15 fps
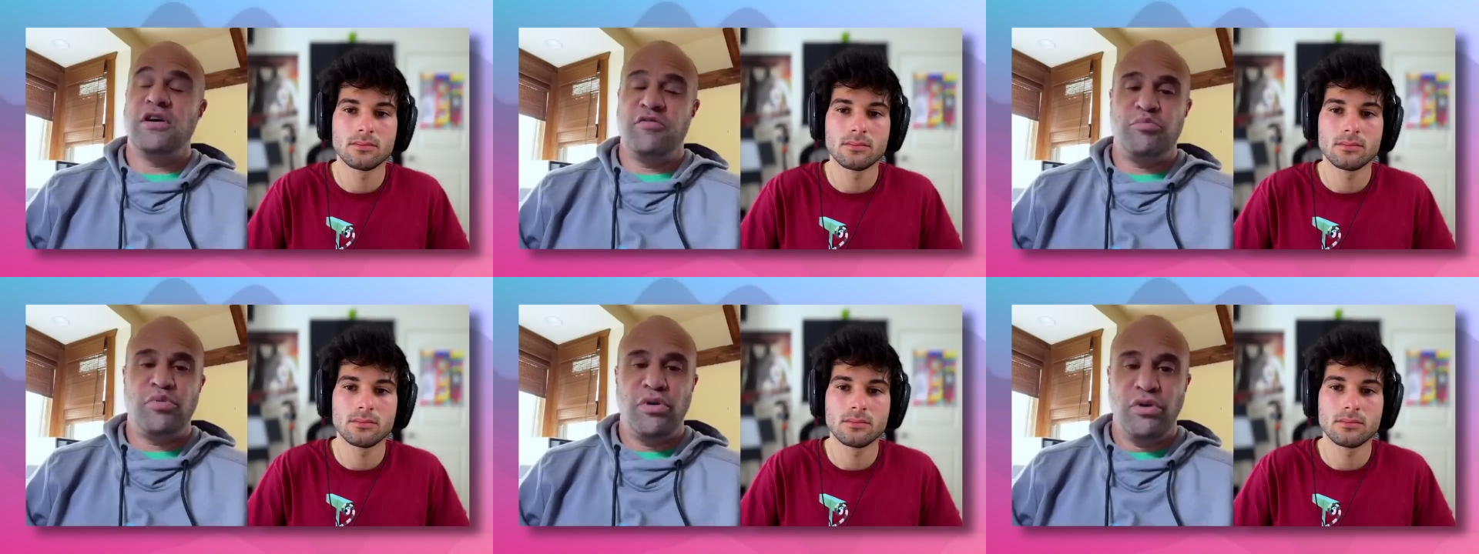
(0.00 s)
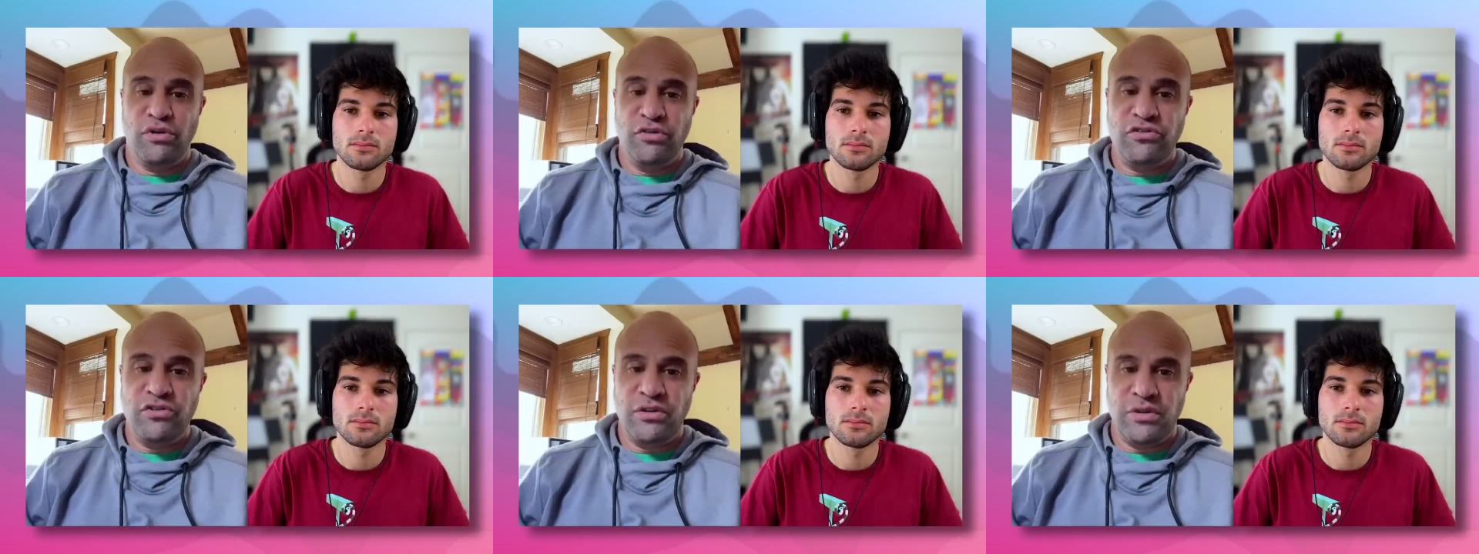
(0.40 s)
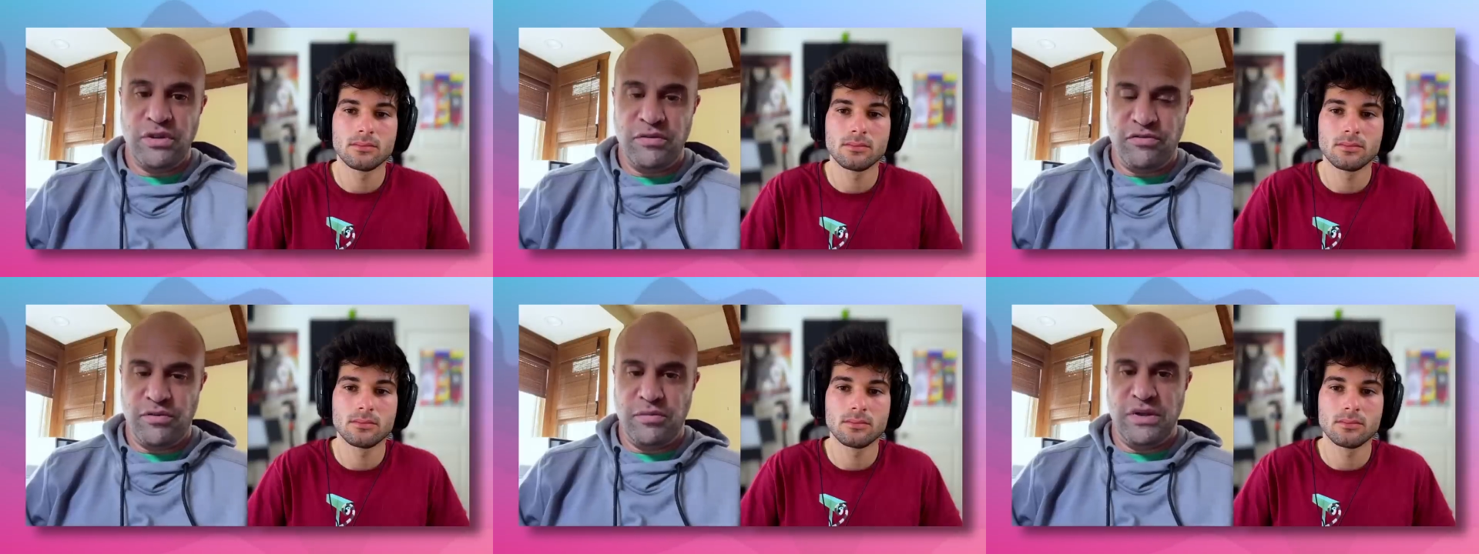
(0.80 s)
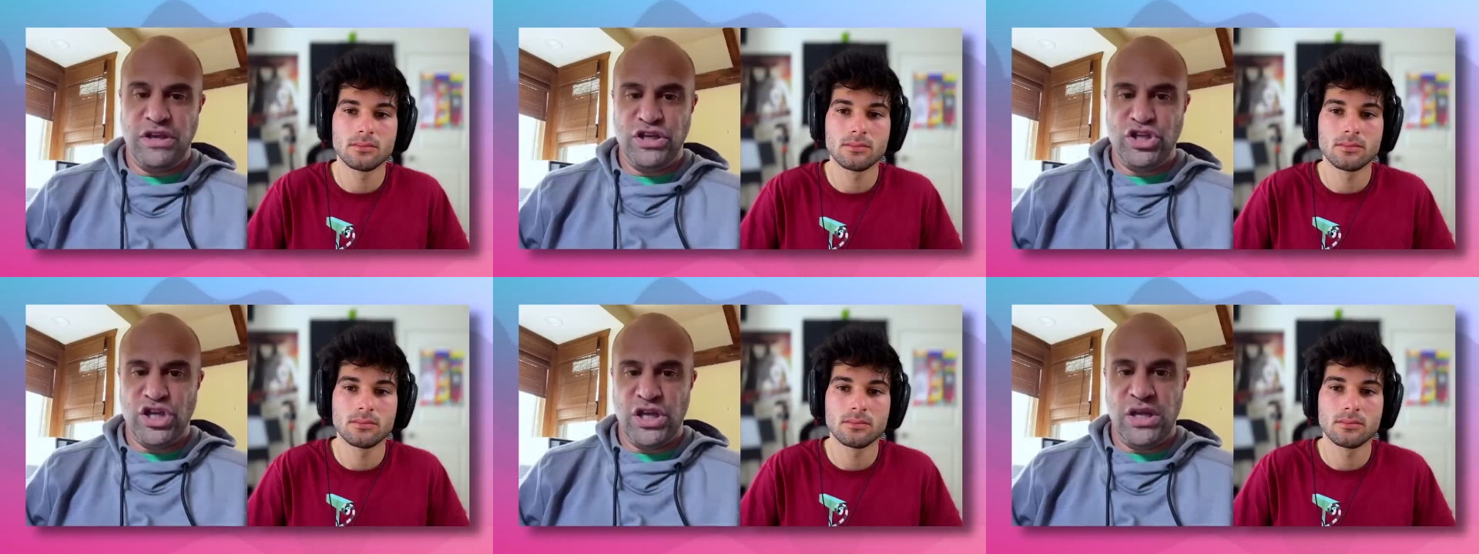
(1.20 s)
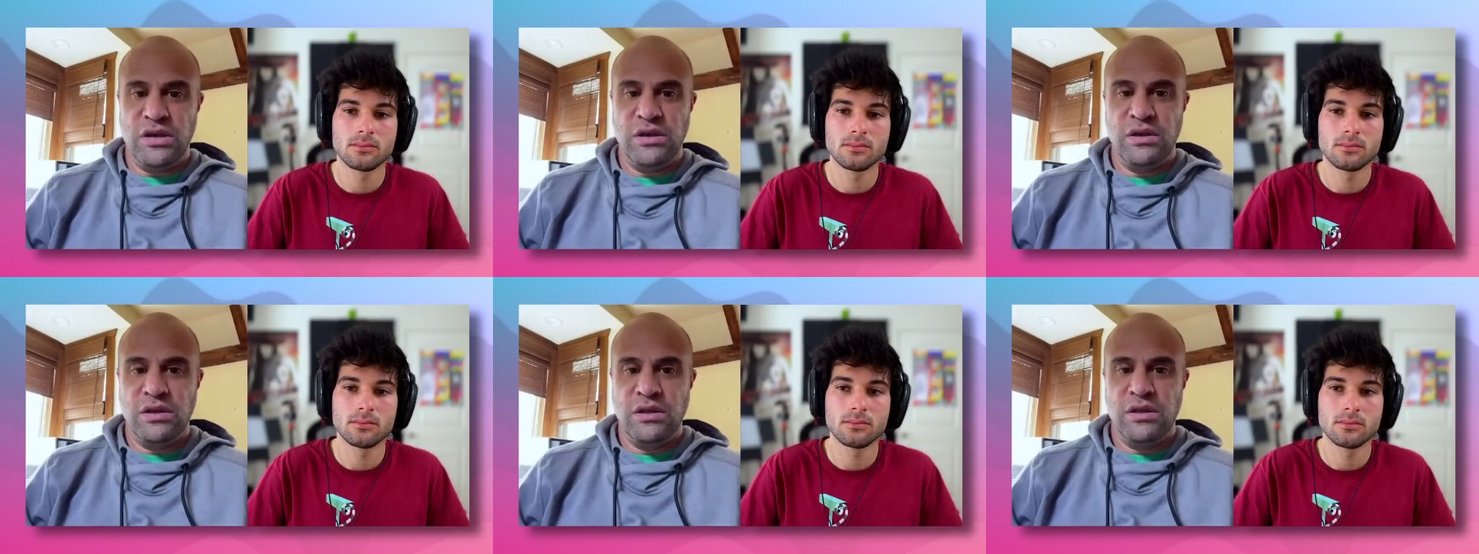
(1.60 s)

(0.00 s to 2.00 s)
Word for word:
Speaker 1: of personal information